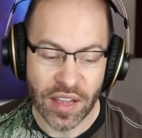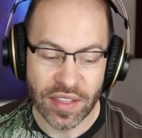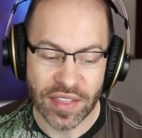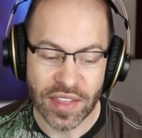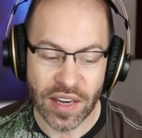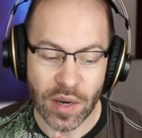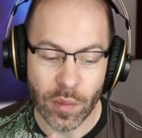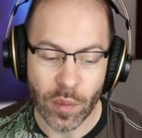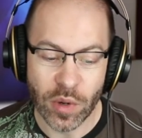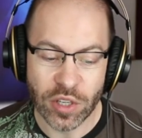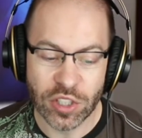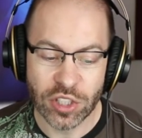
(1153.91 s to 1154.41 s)

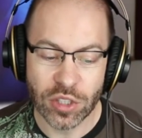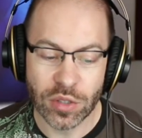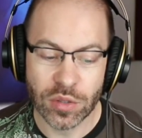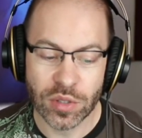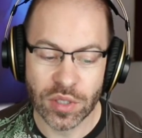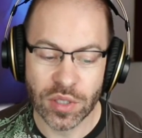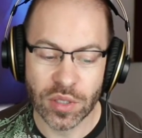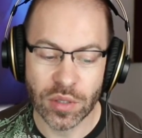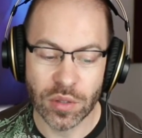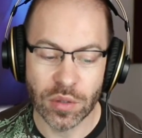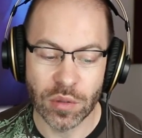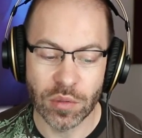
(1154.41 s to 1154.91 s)
Then I want you
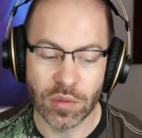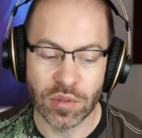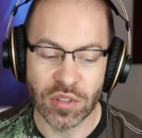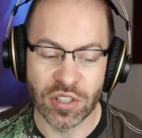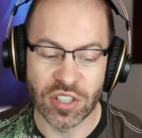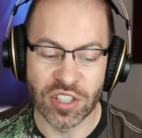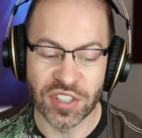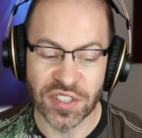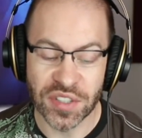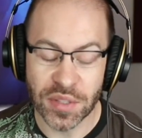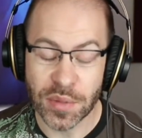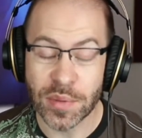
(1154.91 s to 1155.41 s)
to
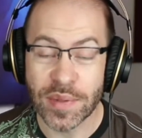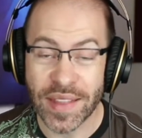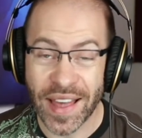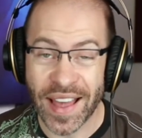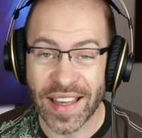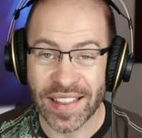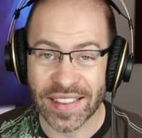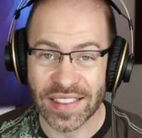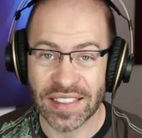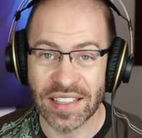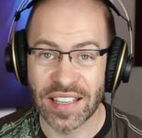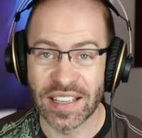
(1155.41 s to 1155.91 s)
do
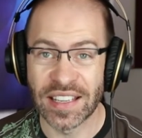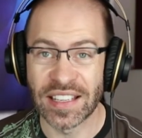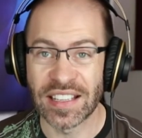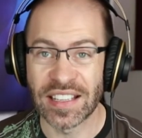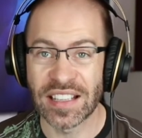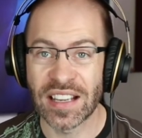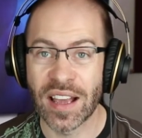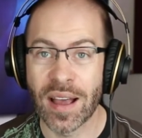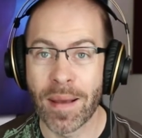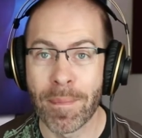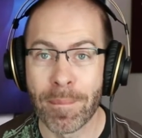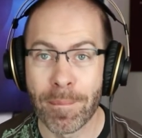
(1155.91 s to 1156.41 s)
that thing,
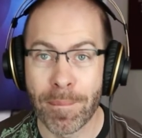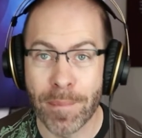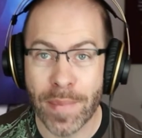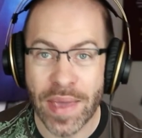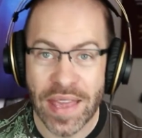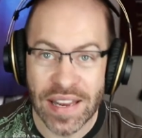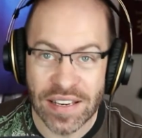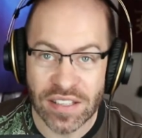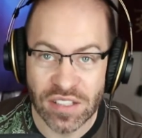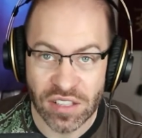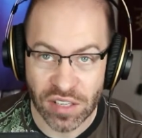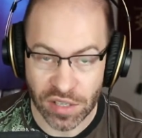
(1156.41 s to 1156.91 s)

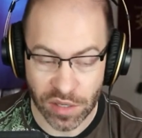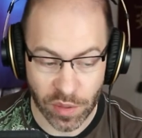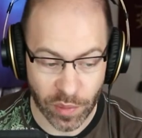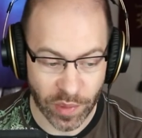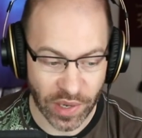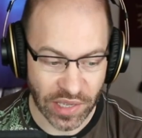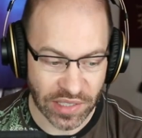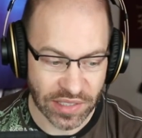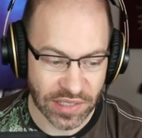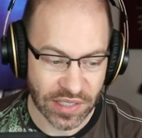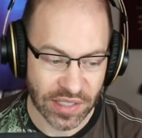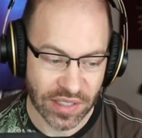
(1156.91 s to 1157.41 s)
commit to
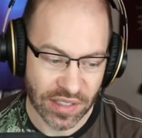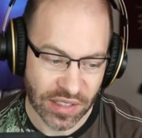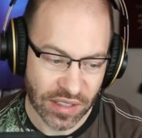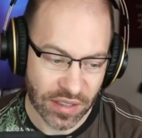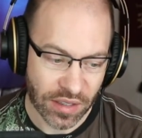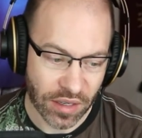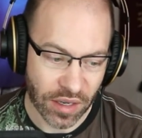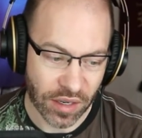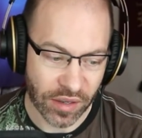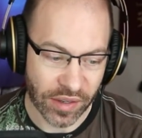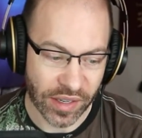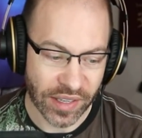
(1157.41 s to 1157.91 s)
it.
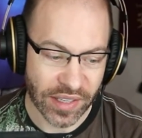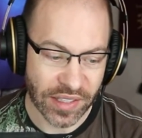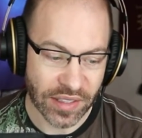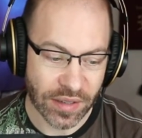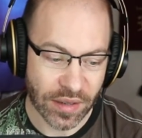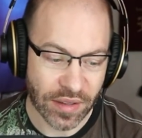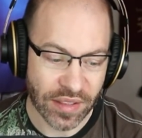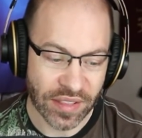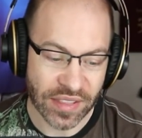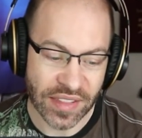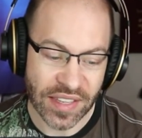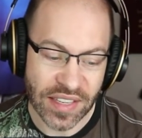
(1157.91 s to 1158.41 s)
All right.
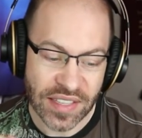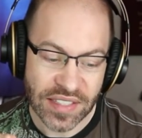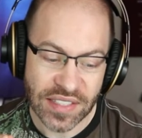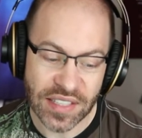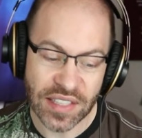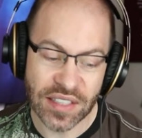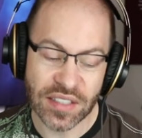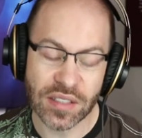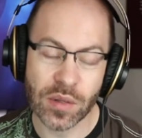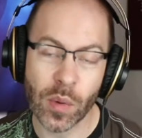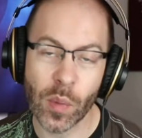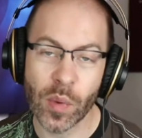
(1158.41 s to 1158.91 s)
This
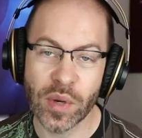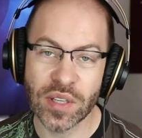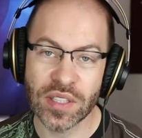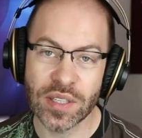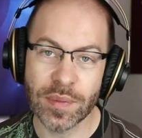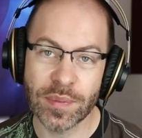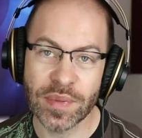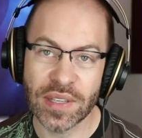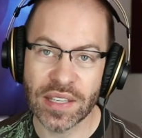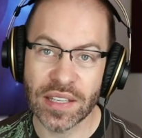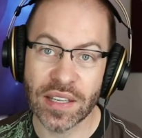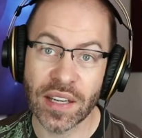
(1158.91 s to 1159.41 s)
is going to
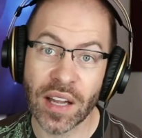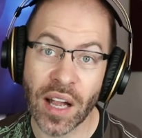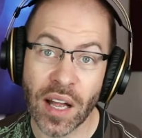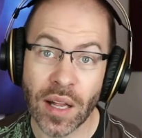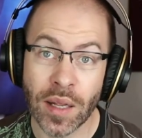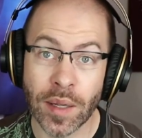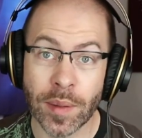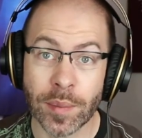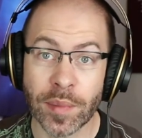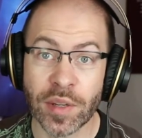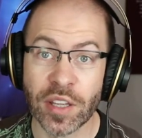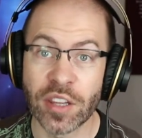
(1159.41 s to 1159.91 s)

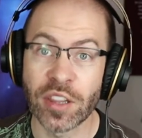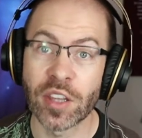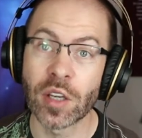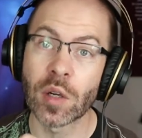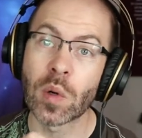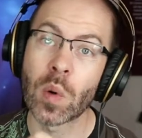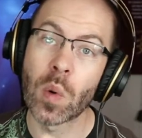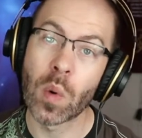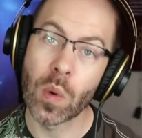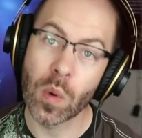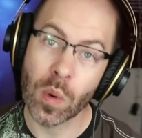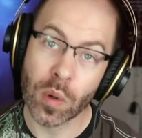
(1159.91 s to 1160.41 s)
become the
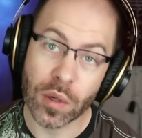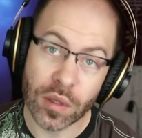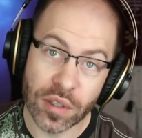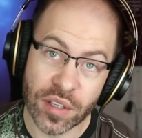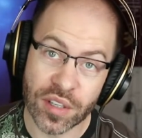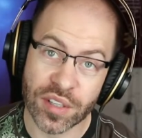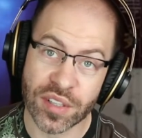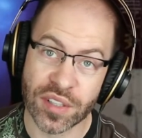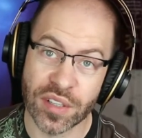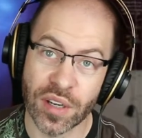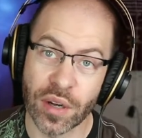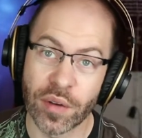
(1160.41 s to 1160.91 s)

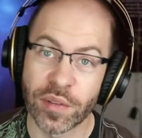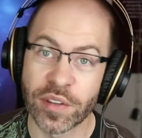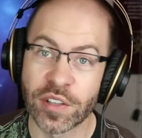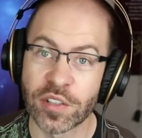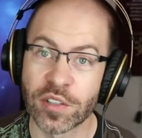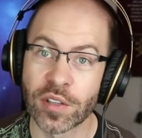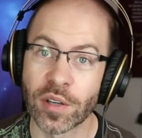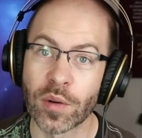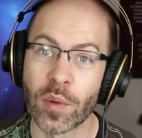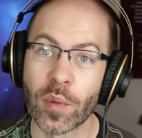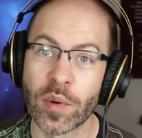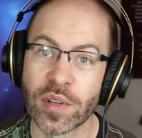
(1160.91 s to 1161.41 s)
cornerstone that
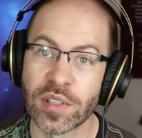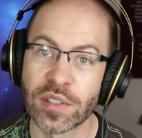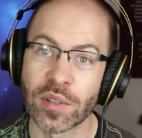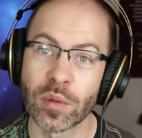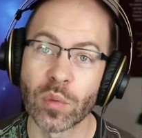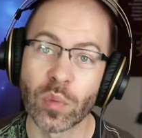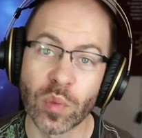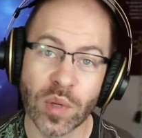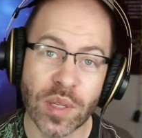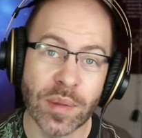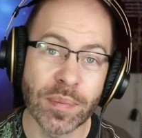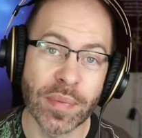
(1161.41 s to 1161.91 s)
you're going to
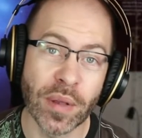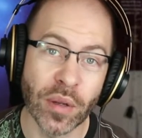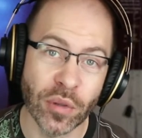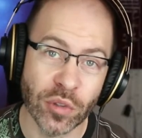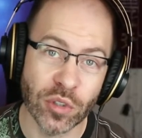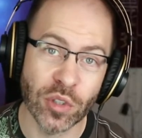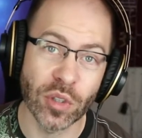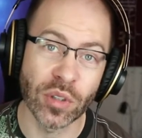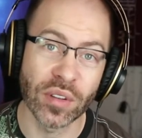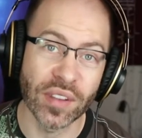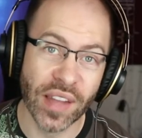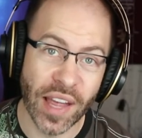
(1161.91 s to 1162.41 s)

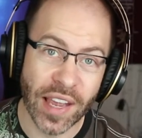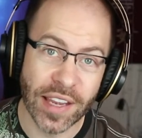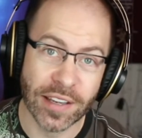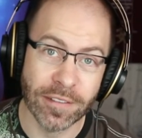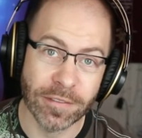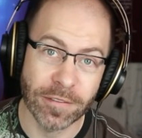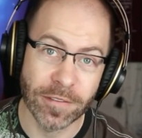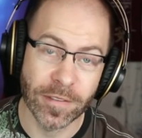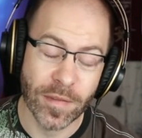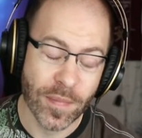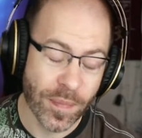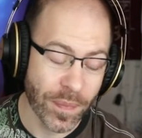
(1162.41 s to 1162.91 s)
rebuild your
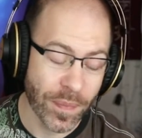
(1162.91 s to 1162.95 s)
life.